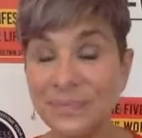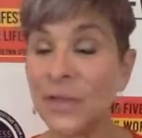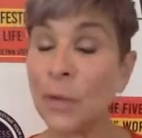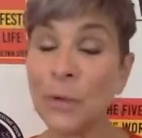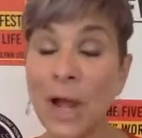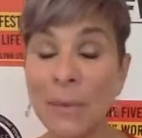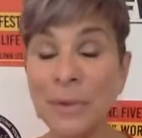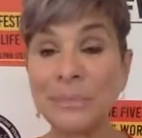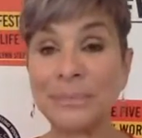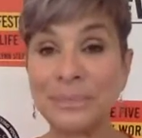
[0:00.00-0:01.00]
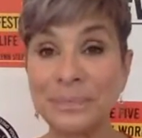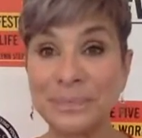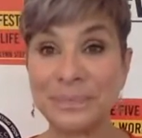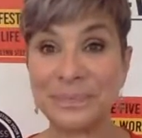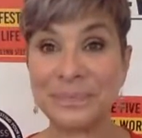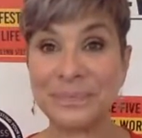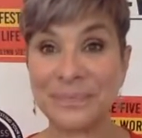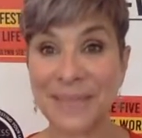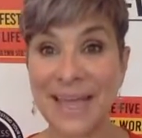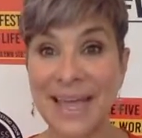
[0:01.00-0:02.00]
No problem.
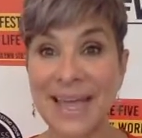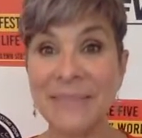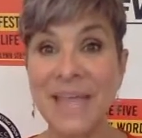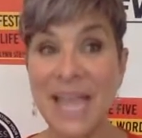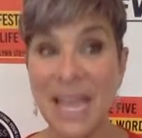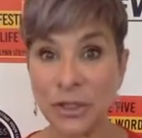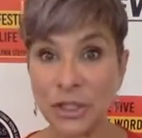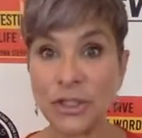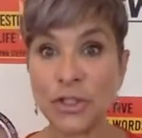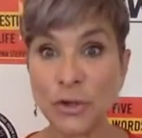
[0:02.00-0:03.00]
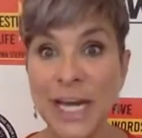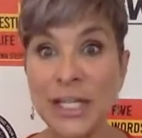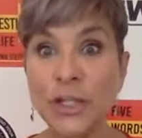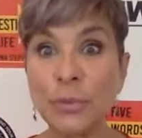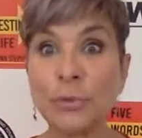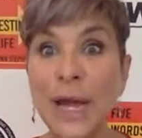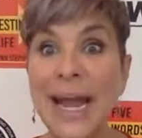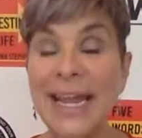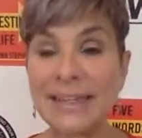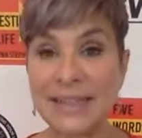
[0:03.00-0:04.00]
Okay? And you're going to train your
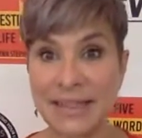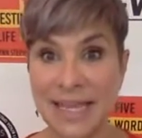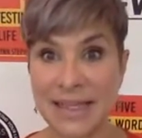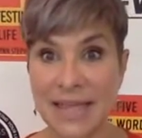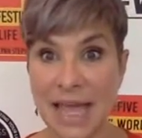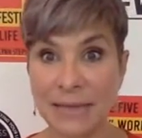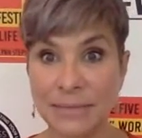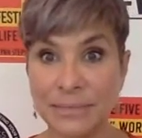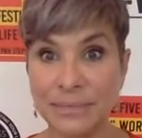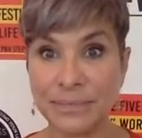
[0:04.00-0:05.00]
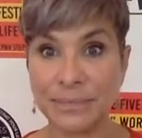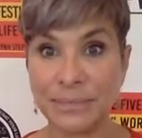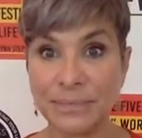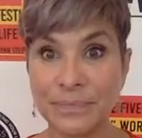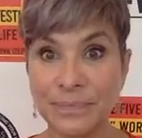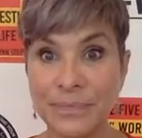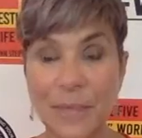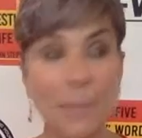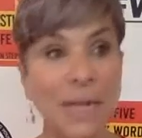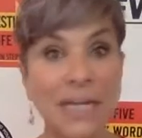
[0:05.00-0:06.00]
brain to think that.
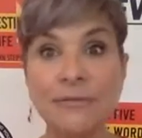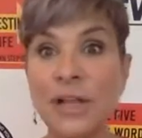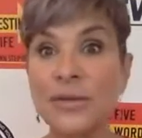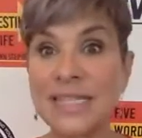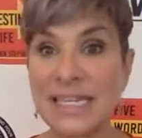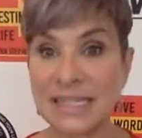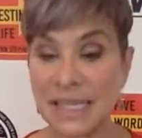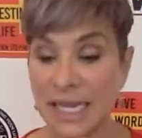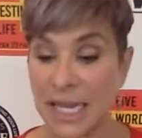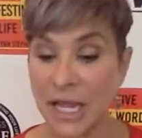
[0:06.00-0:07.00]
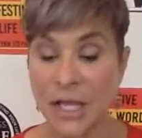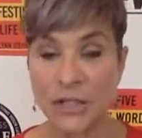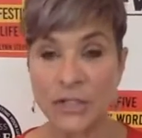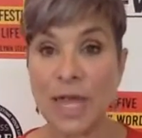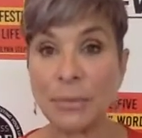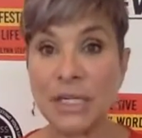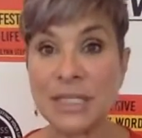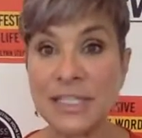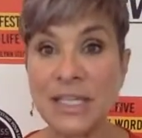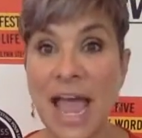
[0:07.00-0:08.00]
Money flows easily. So that
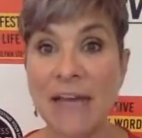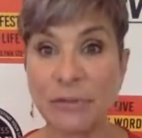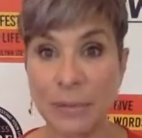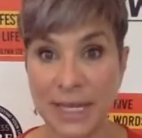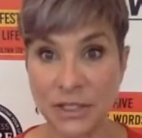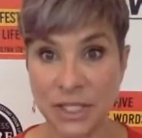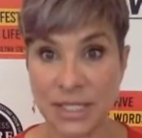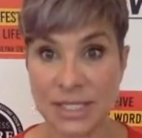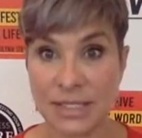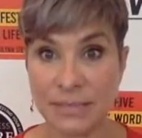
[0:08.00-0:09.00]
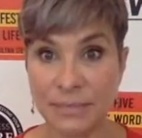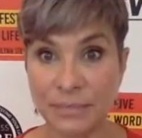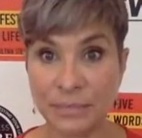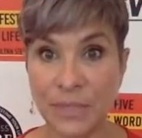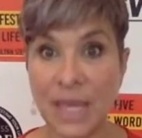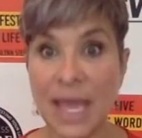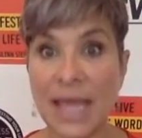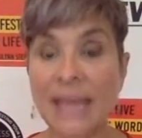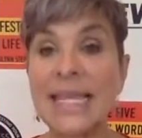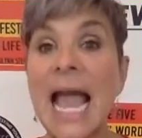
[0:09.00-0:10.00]
brings me to affirmations.
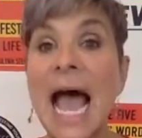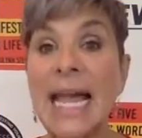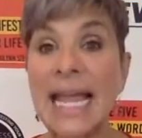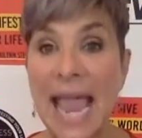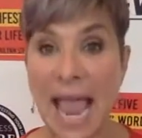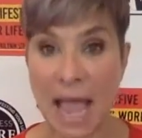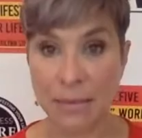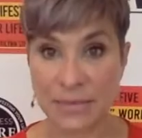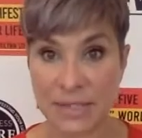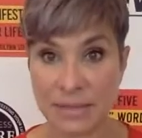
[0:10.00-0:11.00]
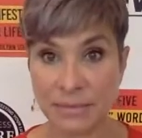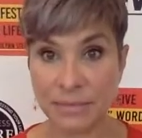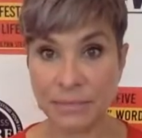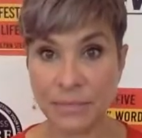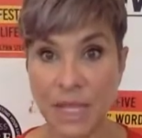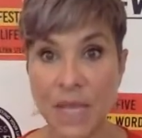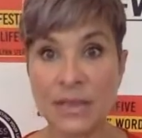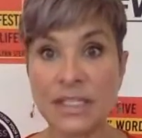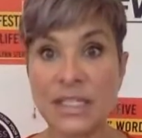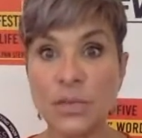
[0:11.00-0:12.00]
Okay? The I ams.
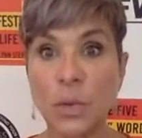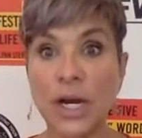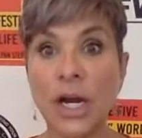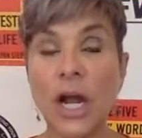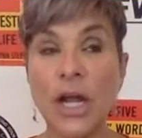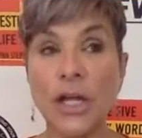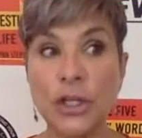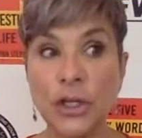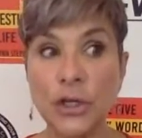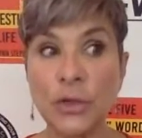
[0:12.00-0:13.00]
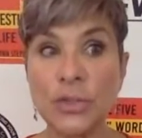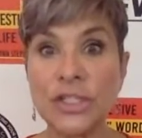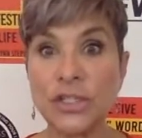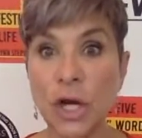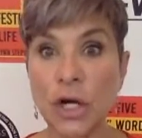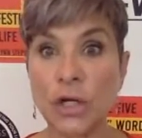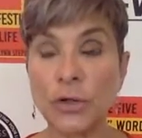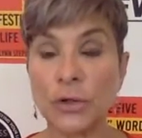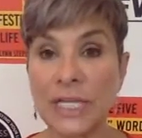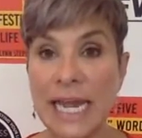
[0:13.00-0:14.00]
This is where you start
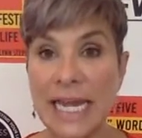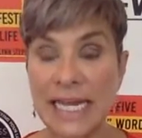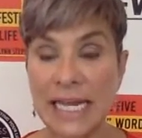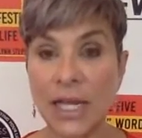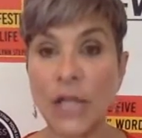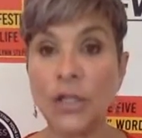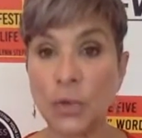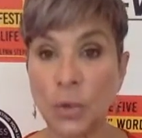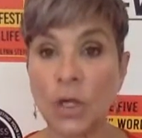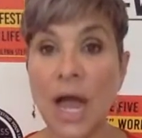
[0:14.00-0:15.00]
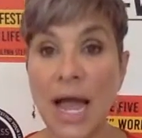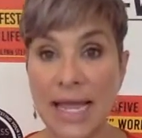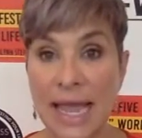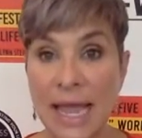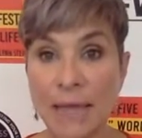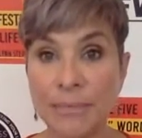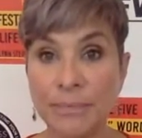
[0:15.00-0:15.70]
creating your I am.